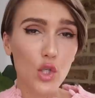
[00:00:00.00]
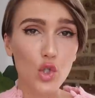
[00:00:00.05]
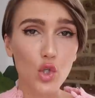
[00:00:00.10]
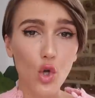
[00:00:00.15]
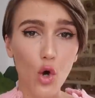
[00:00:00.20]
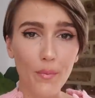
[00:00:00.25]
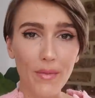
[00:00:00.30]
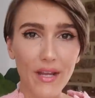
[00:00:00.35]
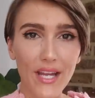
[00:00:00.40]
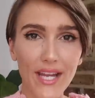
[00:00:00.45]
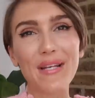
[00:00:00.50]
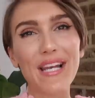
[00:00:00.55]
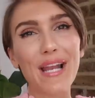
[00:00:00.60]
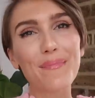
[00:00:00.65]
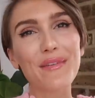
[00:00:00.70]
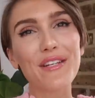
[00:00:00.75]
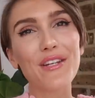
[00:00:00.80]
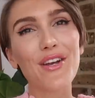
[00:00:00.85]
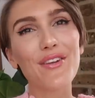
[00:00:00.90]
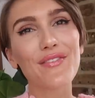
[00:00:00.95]
Not me. But
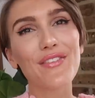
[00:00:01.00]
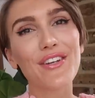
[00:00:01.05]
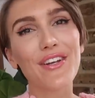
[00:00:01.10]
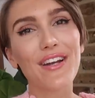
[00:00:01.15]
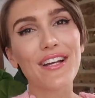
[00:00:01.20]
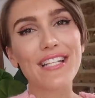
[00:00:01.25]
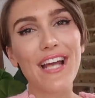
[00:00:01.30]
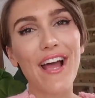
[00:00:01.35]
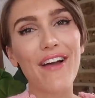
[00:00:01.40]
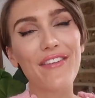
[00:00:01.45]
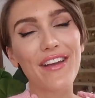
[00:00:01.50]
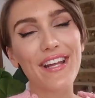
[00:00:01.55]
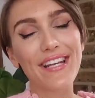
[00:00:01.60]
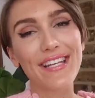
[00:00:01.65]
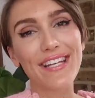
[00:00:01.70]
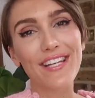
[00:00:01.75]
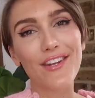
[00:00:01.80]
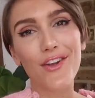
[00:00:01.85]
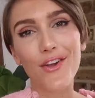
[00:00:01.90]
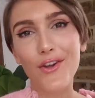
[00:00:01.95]
let me know if you guys have
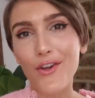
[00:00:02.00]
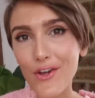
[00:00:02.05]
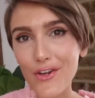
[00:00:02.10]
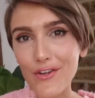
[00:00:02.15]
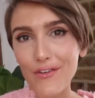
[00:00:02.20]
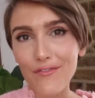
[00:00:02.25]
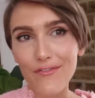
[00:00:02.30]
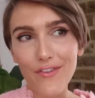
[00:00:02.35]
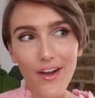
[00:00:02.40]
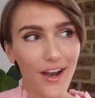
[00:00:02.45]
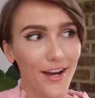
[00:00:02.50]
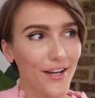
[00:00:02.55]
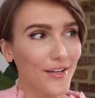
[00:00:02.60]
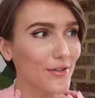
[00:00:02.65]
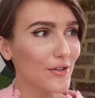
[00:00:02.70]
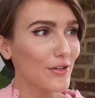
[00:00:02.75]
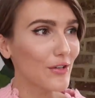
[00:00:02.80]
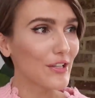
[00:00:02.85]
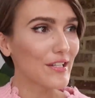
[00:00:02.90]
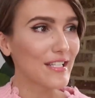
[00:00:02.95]
any good
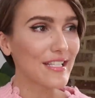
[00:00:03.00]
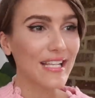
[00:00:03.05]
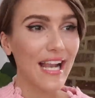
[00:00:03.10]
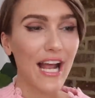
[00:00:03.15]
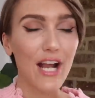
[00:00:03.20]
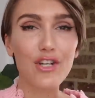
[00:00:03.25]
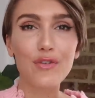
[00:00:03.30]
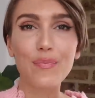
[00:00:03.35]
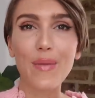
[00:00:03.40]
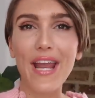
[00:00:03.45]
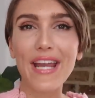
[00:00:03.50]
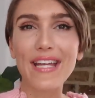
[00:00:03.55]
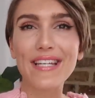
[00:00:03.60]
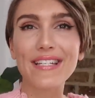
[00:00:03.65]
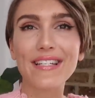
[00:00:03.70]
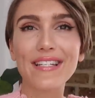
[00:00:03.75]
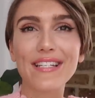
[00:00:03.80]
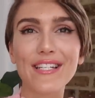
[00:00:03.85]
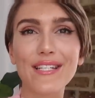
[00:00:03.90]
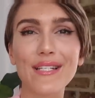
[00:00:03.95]
vinyl slash
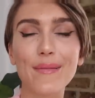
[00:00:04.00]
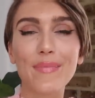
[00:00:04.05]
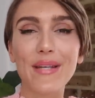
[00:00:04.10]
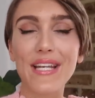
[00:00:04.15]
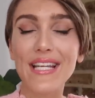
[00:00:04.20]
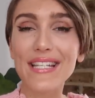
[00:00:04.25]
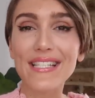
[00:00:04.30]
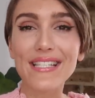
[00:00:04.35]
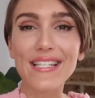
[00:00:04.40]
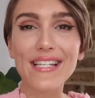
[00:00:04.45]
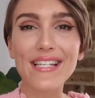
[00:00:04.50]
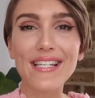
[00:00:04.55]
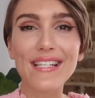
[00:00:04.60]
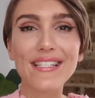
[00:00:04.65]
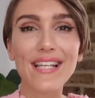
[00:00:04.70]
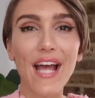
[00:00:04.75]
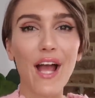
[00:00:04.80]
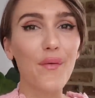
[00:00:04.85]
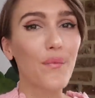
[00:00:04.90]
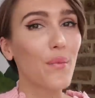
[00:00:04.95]
patent
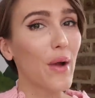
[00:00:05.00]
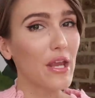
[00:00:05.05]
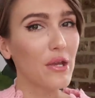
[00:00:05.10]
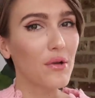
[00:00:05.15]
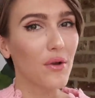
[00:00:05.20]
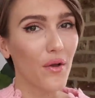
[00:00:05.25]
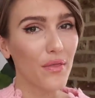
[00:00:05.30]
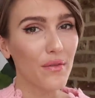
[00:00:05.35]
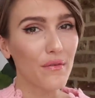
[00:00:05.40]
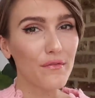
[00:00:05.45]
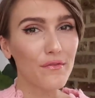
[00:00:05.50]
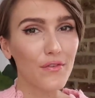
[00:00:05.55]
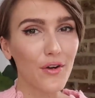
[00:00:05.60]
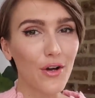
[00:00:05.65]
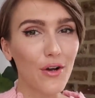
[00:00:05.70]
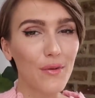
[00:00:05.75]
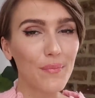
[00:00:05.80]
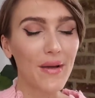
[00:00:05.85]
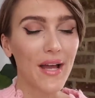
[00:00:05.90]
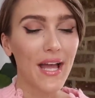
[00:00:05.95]
pieces and where you got them
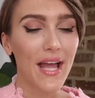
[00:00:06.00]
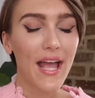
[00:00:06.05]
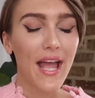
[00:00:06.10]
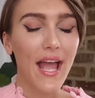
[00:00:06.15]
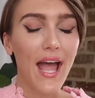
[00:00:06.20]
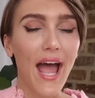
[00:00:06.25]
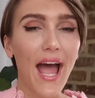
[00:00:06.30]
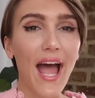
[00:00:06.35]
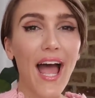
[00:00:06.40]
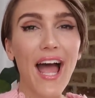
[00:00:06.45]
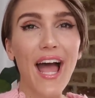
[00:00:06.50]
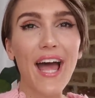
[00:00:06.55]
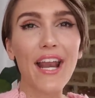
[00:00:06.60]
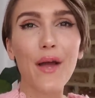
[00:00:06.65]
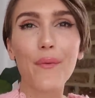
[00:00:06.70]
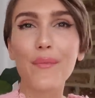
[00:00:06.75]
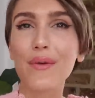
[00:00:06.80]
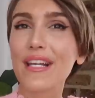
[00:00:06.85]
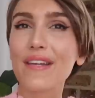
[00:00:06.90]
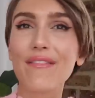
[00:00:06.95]
from,
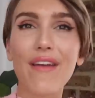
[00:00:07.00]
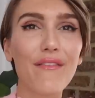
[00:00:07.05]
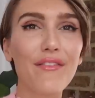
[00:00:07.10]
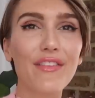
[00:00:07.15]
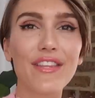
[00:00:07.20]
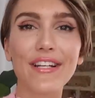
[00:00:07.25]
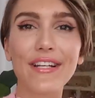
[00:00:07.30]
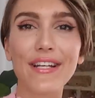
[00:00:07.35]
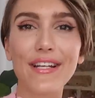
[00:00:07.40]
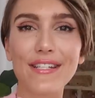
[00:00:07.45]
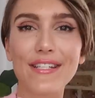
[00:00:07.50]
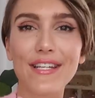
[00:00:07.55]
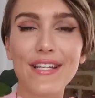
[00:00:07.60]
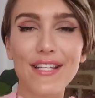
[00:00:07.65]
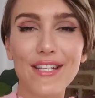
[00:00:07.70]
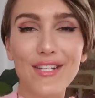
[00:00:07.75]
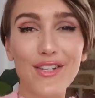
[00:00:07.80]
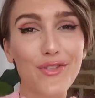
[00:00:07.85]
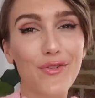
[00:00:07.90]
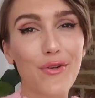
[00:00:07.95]
and I will leave everything linked
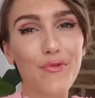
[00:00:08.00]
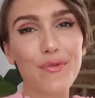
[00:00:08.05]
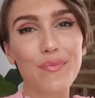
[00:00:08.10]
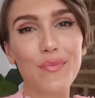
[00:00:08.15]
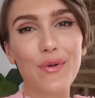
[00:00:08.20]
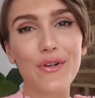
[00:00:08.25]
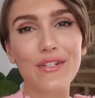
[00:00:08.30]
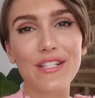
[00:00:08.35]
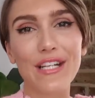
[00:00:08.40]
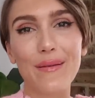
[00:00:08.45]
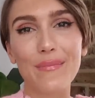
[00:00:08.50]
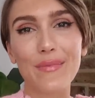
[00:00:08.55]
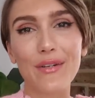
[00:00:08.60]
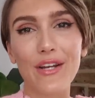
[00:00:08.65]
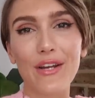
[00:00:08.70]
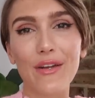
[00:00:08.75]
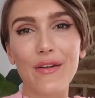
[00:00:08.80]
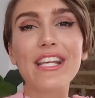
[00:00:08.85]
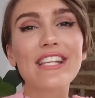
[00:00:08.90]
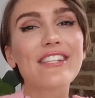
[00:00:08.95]
in the description box down
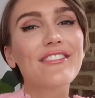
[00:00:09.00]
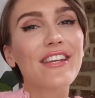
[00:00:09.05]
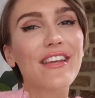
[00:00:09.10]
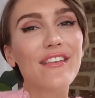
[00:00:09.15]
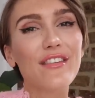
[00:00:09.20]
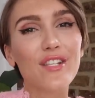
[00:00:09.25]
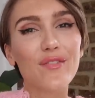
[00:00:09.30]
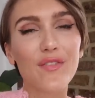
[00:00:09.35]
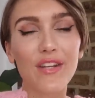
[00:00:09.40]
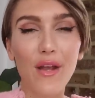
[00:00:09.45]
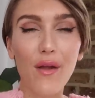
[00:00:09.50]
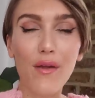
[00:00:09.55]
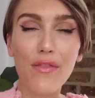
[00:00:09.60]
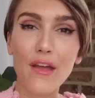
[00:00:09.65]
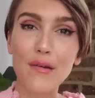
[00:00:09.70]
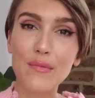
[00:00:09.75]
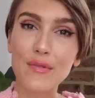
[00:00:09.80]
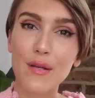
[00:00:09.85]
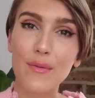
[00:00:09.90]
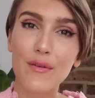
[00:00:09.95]
below. Please do give this video a
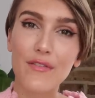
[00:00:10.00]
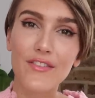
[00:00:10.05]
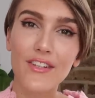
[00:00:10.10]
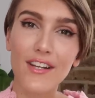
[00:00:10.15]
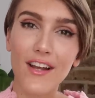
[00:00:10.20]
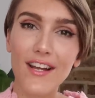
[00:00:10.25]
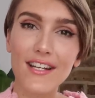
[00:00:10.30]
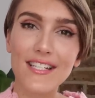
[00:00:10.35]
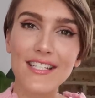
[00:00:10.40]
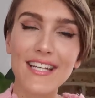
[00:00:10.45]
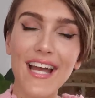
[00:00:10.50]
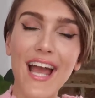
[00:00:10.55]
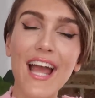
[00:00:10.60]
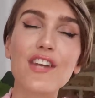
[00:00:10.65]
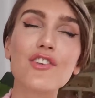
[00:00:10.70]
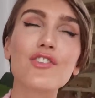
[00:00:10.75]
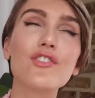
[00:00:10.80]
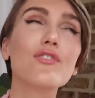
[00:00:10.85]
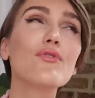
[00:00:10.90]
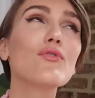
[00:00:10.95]
thumbs up if you liked it,
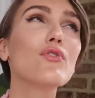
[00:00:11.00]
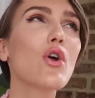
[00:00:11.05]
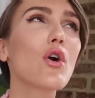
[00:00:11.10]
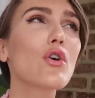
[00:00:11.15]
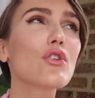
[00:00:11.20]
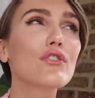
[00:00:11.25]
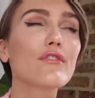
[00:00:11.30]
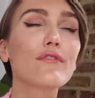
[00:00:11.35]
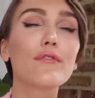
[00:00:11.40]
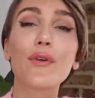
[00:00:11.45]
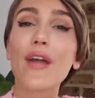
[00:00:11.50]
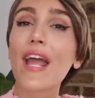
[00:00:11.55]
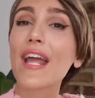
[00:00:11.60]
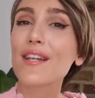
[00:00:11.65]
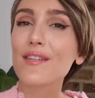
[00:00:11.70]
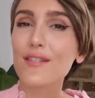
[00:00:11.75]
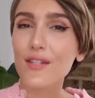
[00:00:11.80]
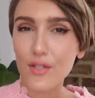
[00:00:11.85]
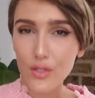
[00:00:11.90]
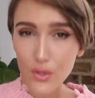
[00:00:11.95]
and do not
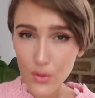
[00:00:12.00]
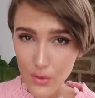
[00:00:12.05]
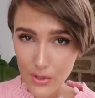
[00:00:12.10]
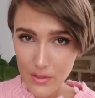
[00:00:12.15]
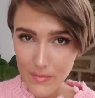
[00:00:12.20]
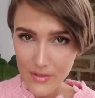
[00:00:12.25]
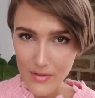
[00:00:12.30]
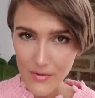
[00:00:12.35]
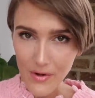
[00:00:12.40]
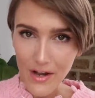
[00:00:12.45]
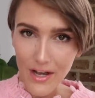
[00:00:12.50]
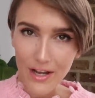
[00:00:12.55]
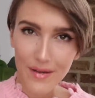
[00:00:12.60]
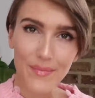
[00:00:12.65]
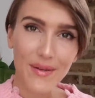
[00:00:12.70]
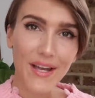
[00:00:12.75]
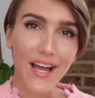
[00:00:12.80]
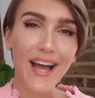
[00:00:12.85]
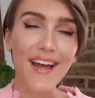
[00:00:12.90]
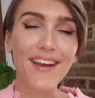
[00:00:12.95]
forget to
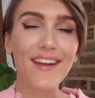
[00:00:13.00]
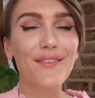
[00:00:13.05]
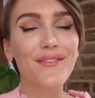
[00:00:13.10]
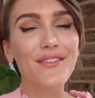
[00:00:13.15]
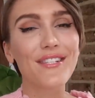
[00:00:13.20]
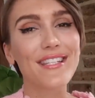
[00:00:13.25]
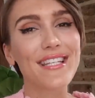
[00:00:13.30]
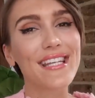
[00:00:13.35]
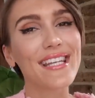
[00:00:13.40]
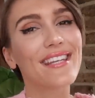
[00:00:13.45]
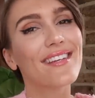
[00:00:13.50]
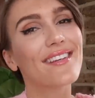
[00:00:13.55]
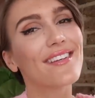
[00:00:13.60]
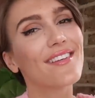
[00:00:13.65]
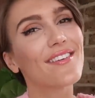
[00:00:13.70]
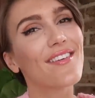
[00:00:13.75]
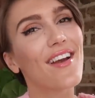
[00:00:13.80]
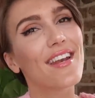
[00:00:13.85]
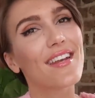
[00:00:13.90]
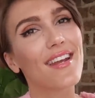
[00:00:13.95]
subscribe, and I will see
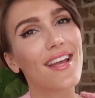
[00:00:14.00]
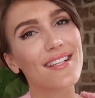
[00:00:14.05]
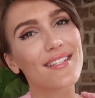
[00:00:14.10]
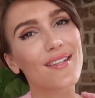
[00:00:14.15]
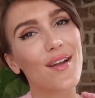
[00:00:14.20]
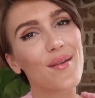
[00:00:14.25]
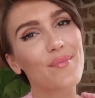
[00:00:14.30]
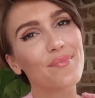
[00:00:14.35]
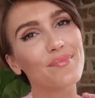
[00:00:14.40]
you next time.